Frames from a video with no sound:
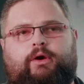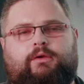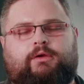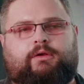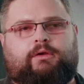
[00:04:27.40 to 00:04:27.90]

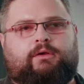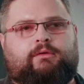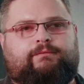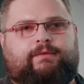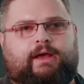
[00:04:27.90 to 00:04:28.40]
you
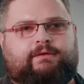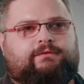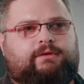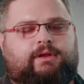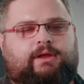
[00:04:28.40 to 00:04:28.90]
can
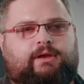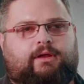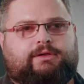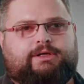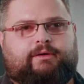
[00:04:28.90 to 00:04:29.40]
first in a
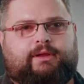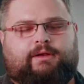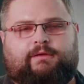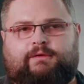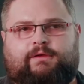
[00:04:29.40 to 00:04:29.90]

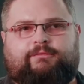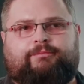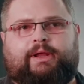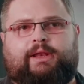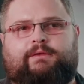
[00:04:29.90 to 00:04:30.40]
Neoteric design
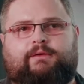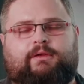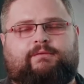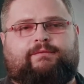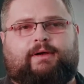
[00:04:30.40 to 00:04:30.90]
sprint, you
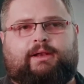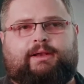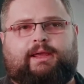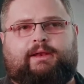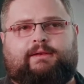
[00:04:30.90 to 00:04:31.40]
can
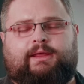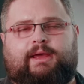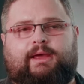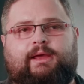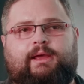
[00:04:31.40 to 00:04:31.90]
validate
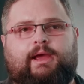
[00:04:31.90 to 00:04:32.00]
the